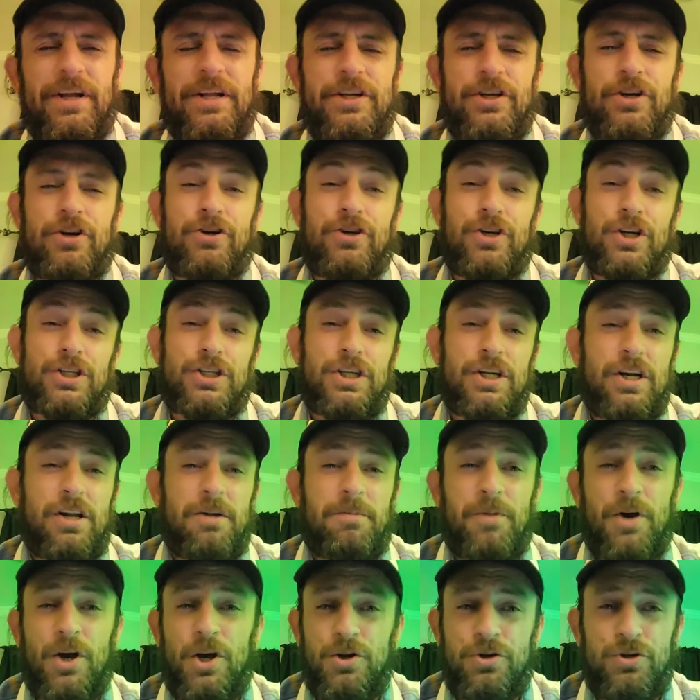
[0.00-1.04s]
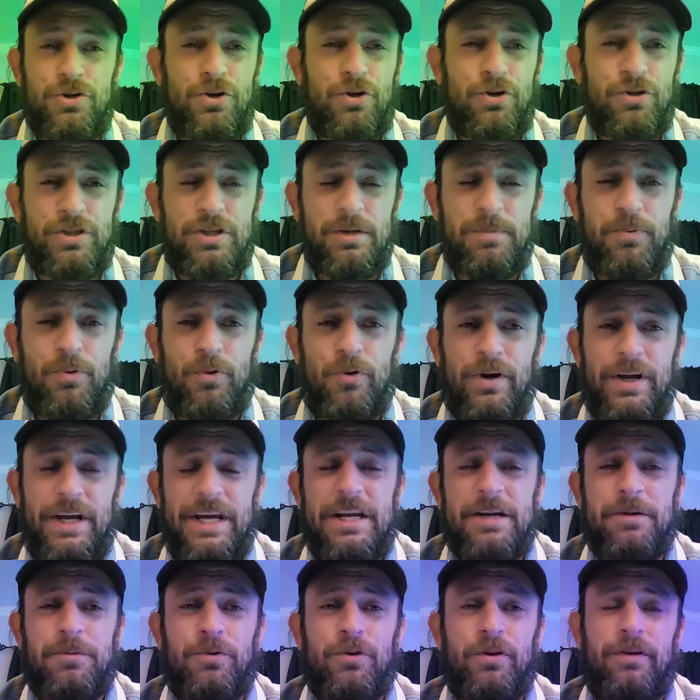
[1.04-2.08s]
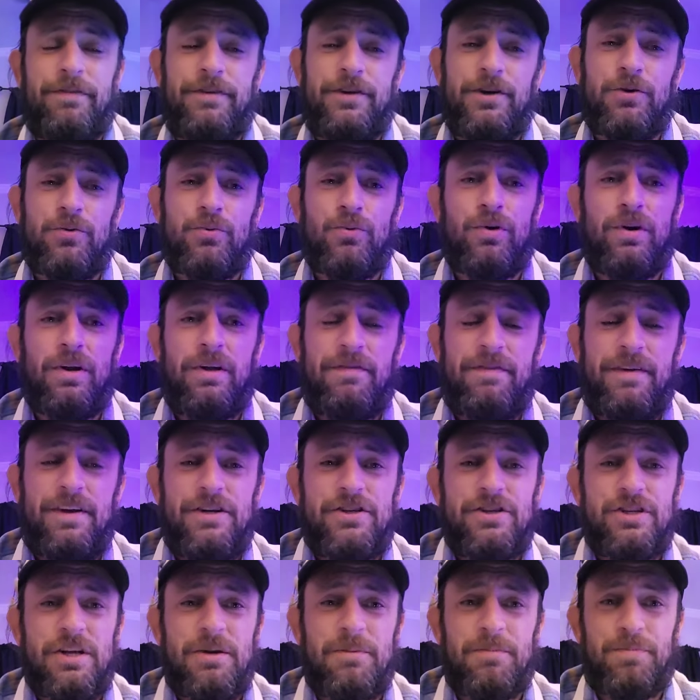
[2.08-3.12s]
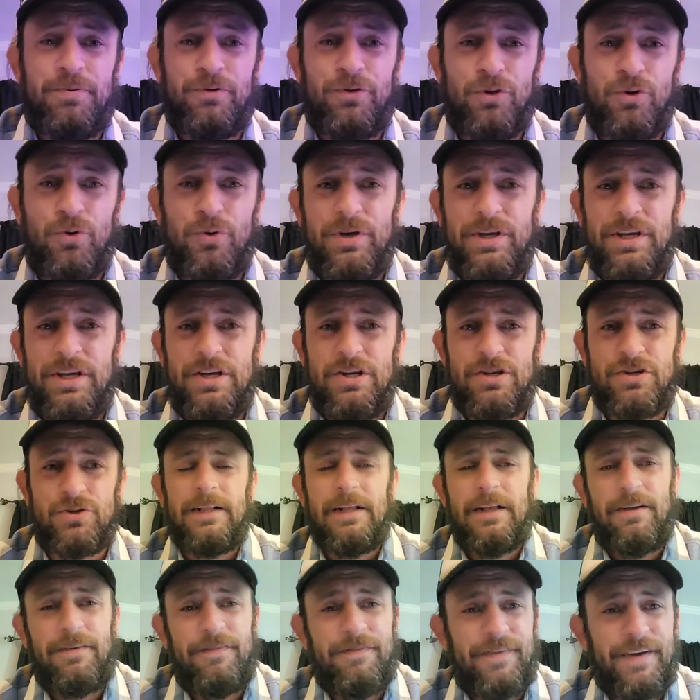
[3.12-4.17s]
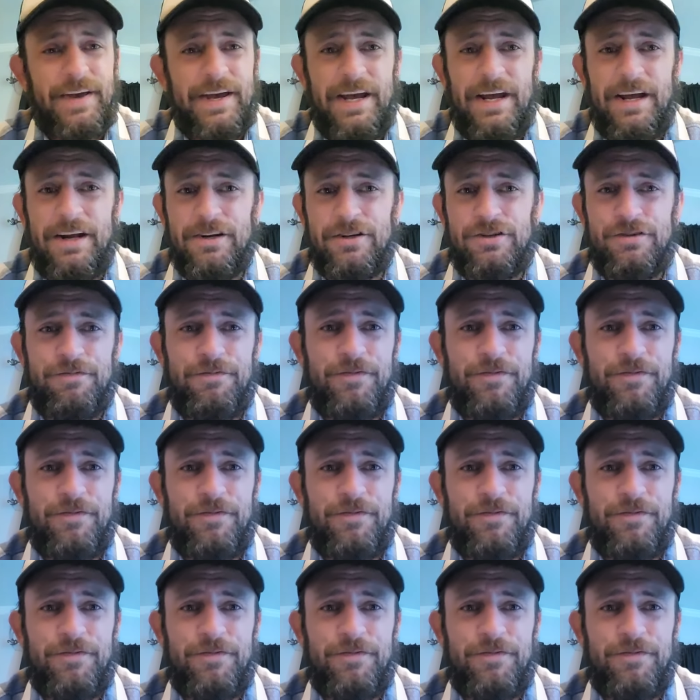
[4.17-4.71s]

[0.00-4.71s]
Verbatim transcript: And you're just an emotional support animal if you're one of his employees or fans,